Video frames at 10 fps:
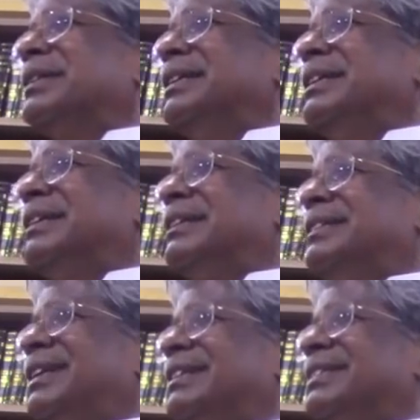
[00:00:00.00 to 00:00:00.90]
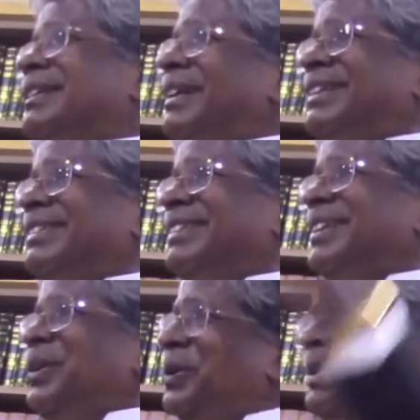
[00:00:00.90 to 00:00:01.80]
he caused the death. Correct?
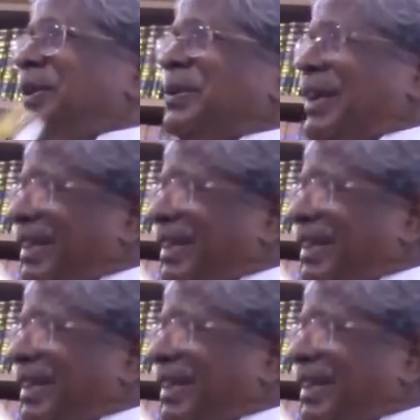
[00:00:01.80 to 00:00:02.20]
You